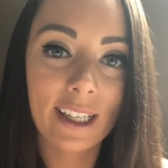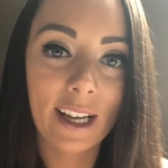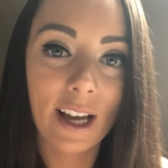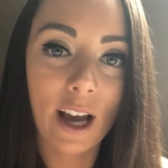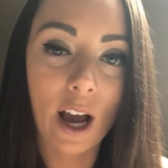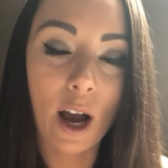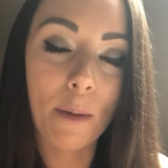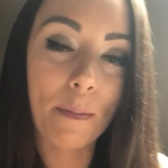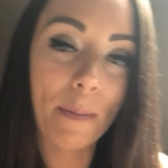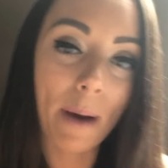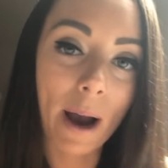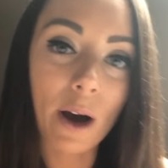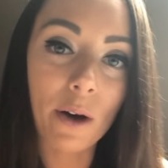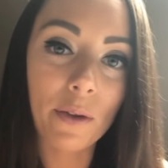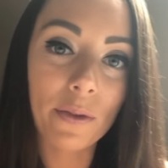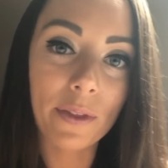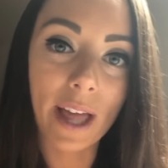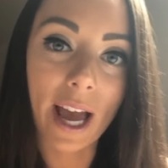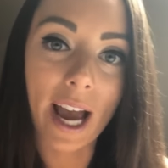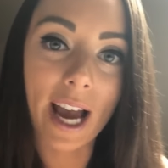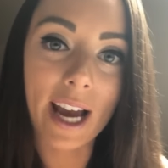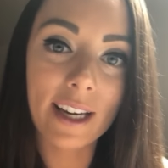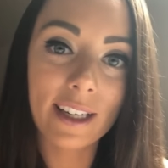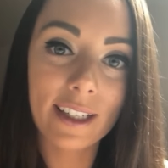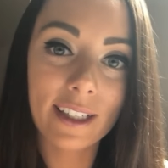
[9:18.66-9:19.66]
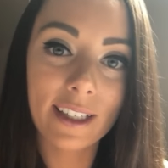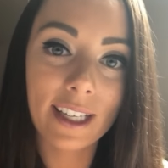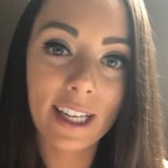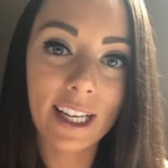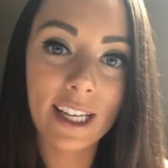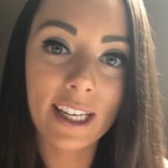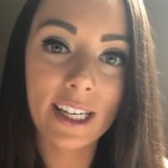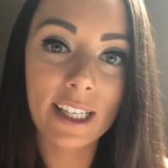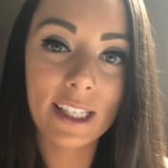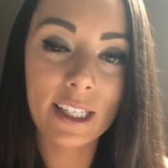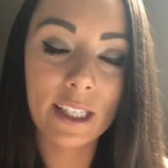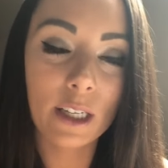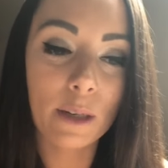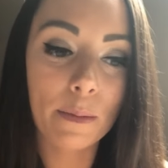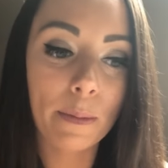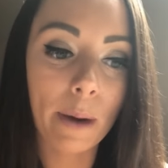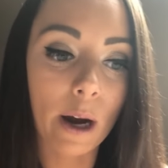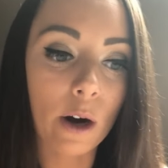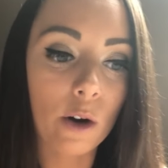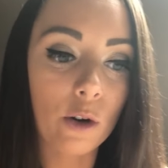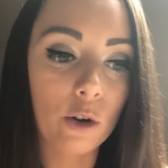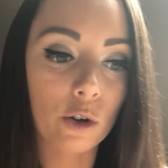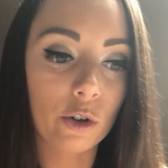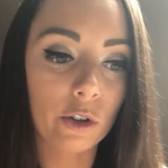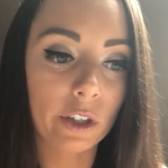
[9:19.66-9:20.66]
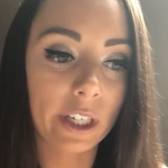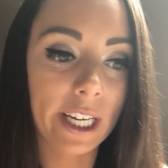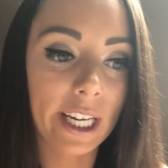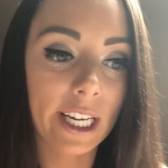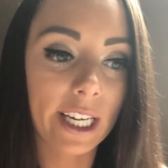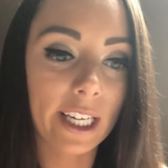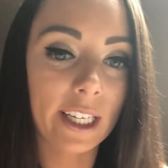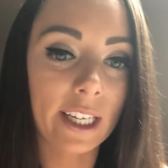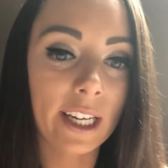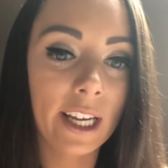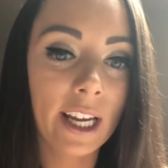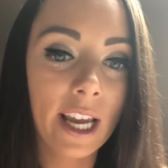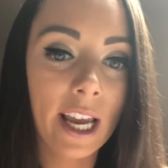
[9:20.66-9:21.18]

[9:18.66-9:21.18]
about that. It isn't about greed.